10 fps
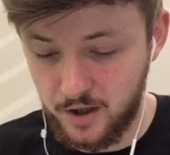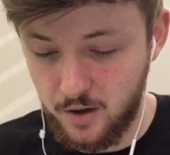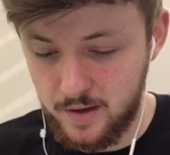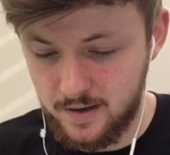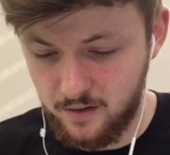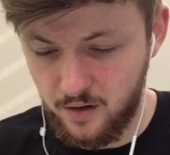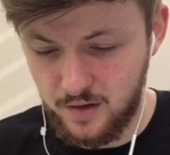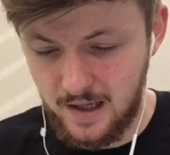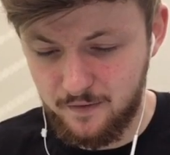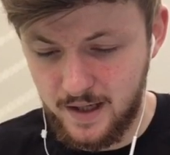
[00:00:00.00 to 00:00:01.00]
to go in on
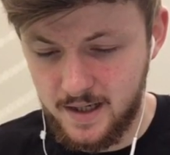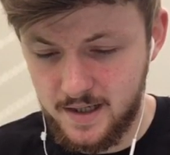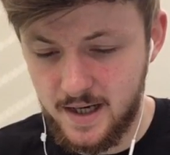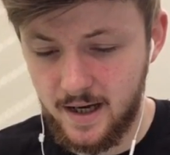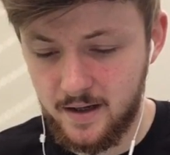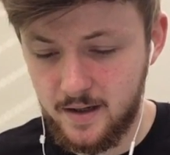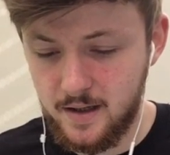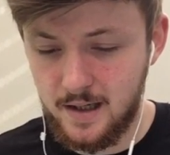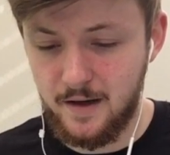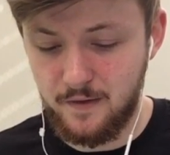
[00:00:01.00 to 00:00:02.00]
the left lane. Yeah,
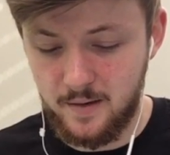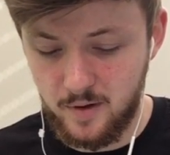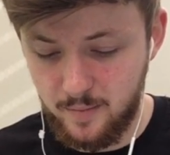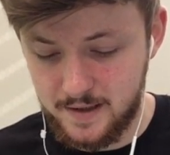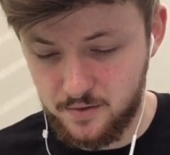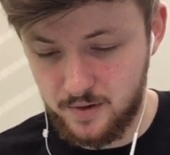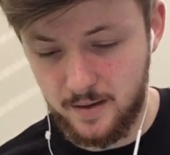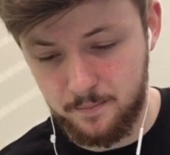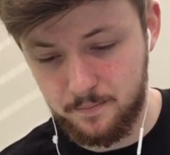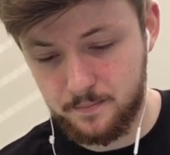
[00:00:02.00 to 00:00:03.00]
left lane with the battle
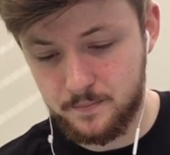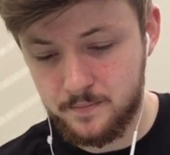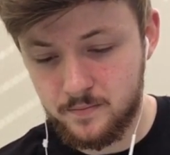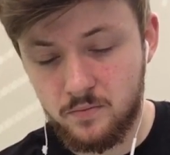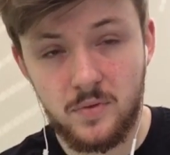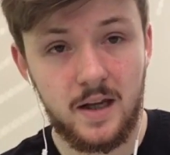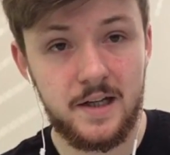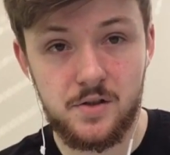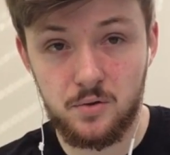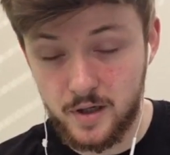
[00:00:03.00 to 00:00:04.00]
ram. And
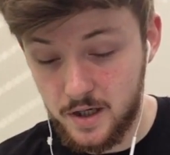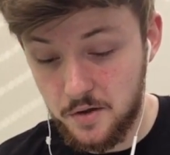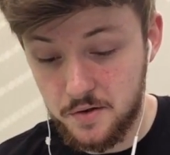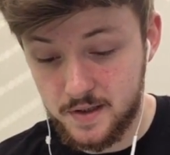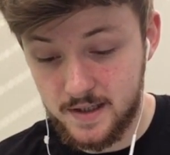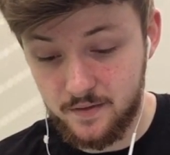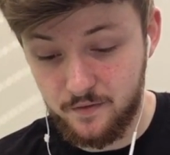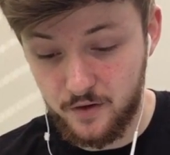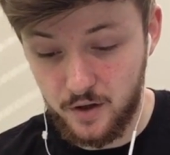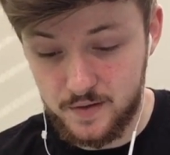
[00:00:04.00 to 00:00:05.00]
he's already used his
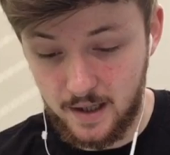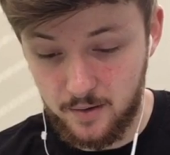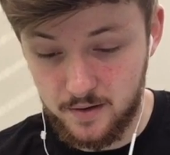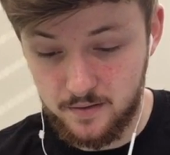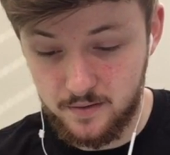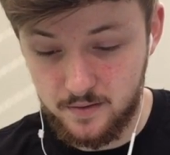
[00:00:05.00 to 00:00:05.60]
Inferno Tower,